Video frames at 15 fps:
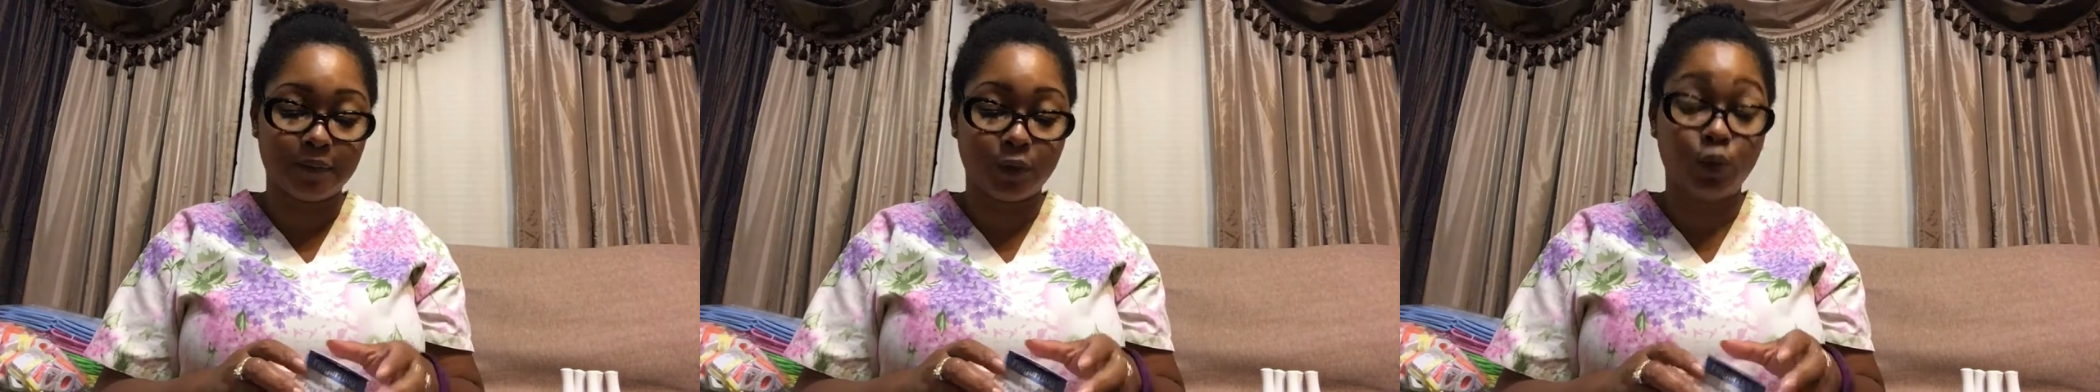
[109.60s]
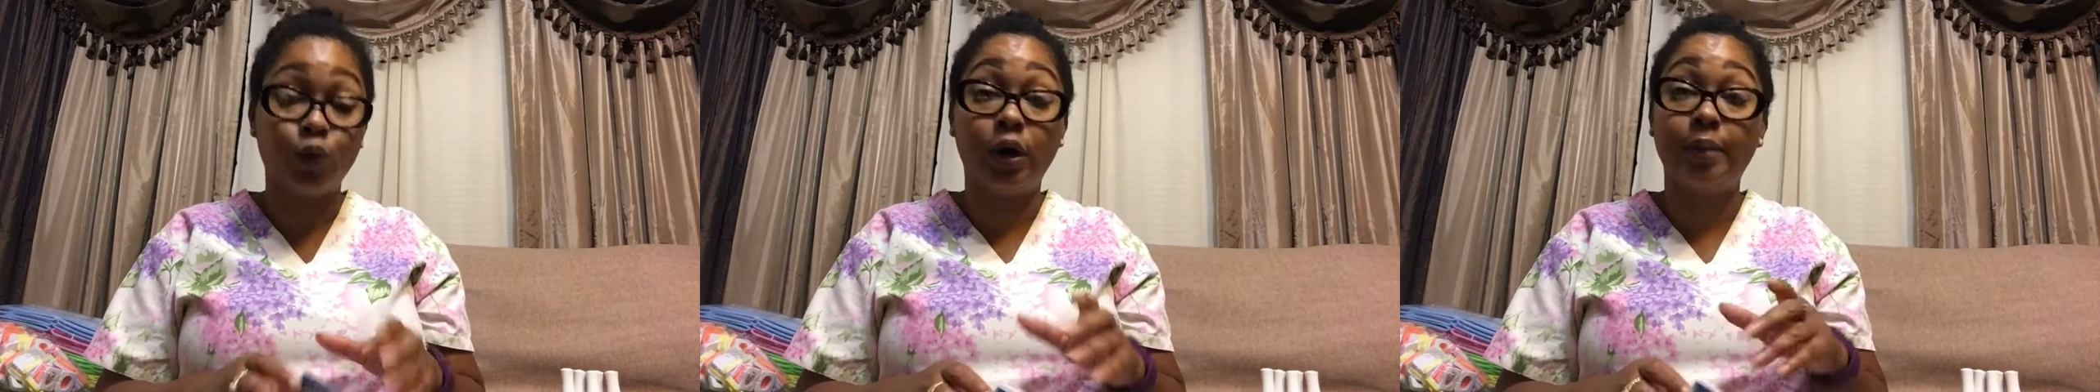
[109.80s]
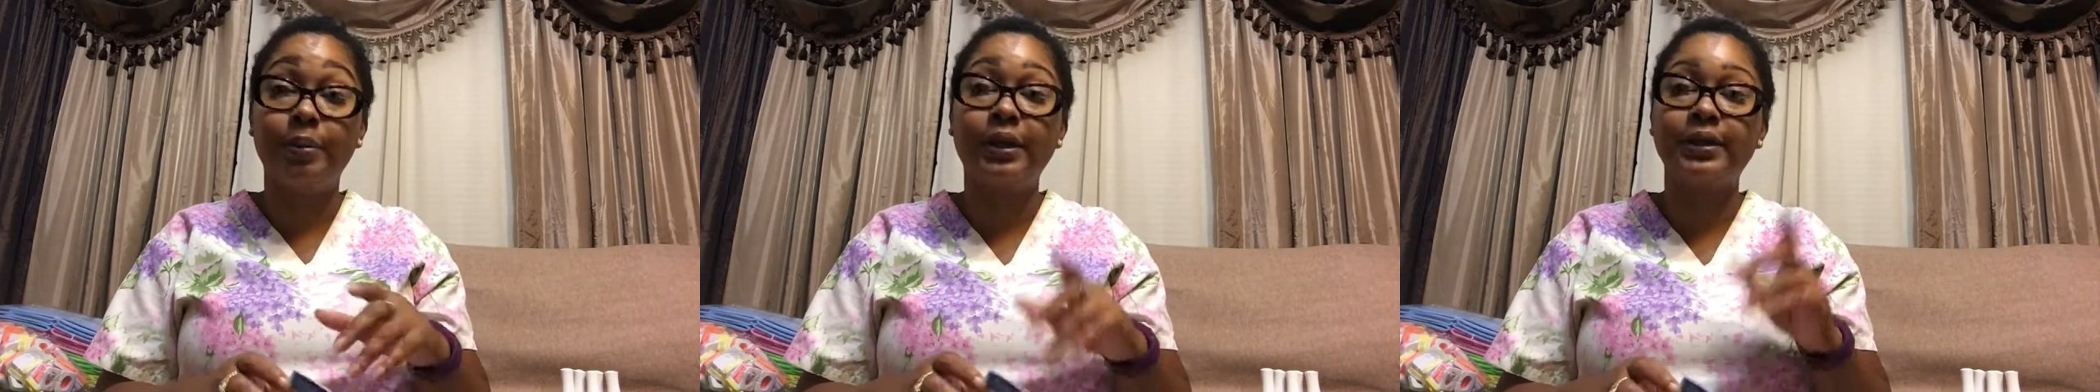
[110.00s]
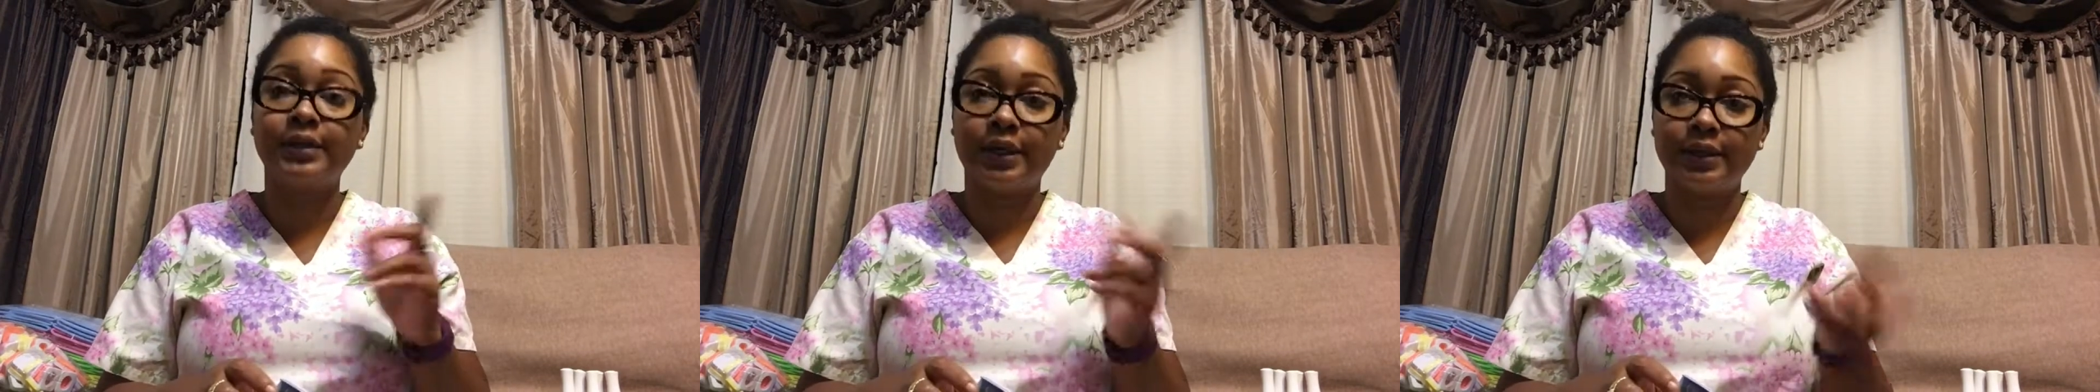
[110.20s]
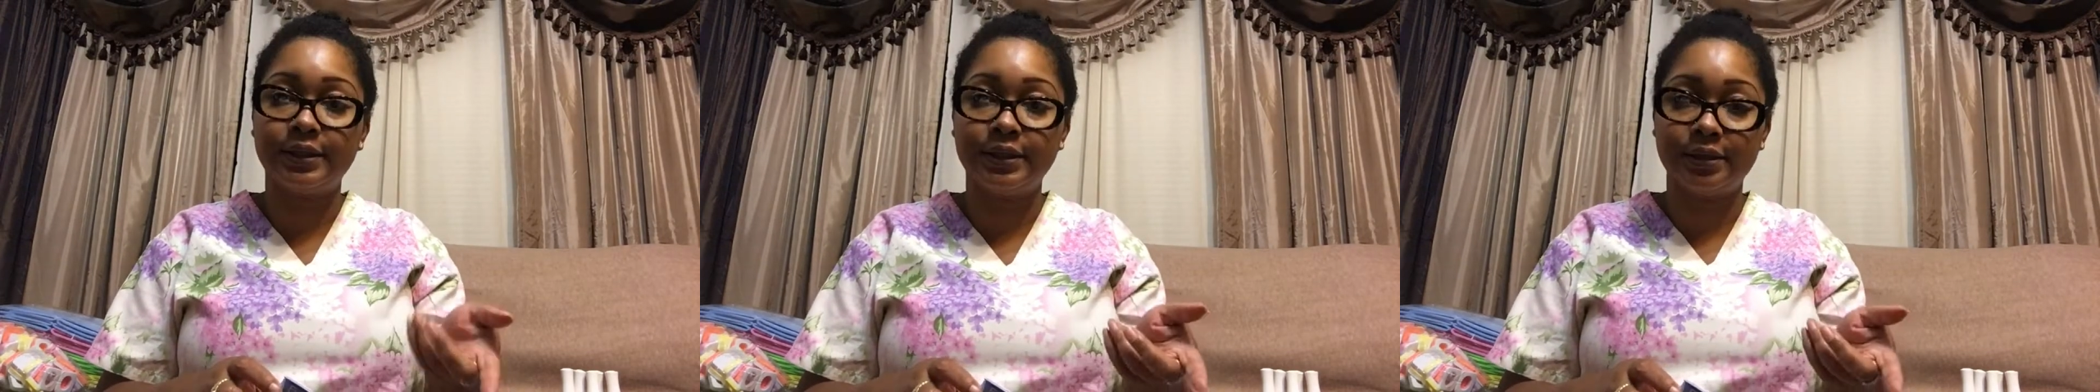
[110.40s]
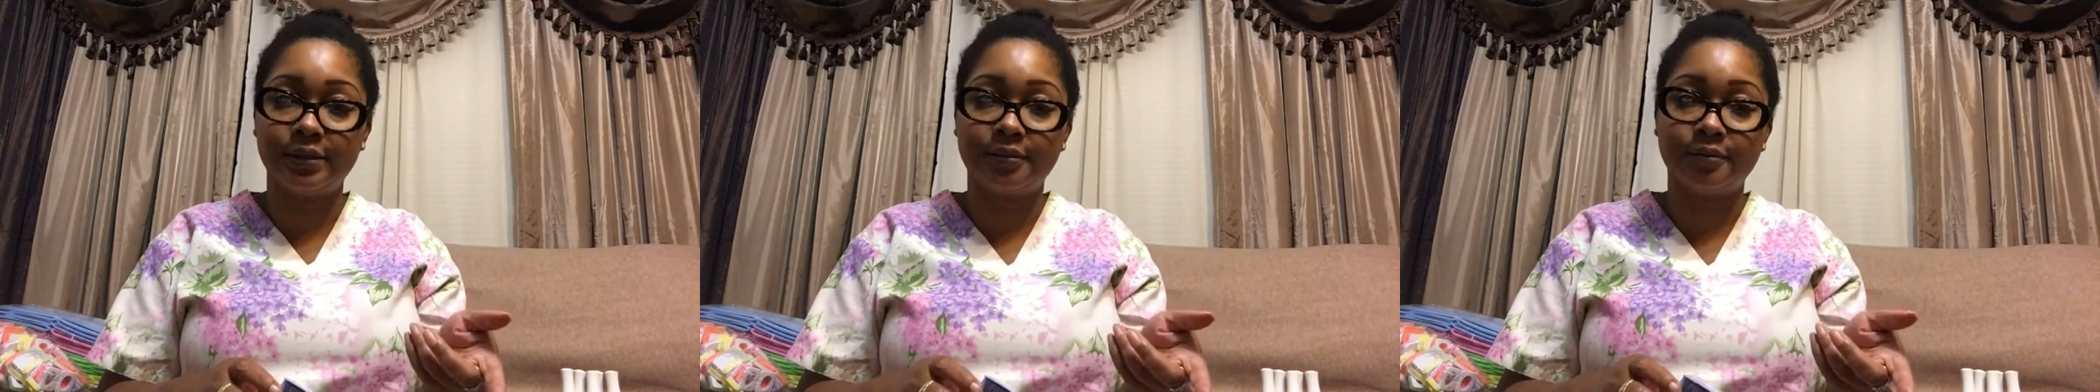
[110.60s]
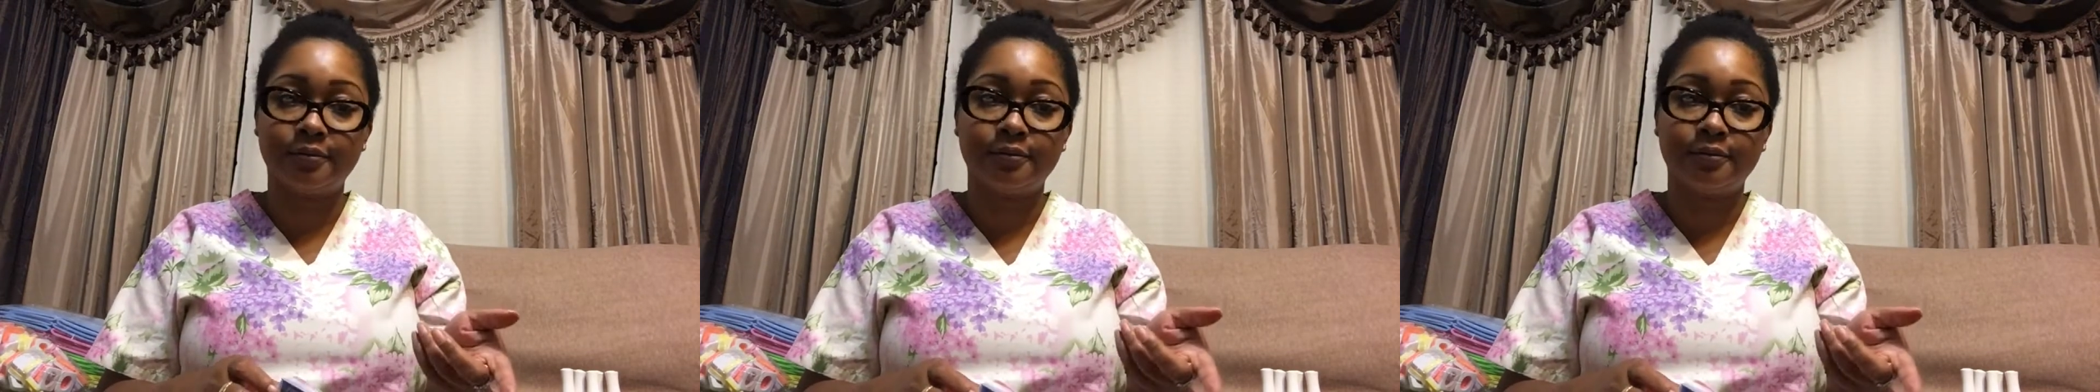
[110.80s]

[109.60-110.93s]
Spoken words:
One, because I didn't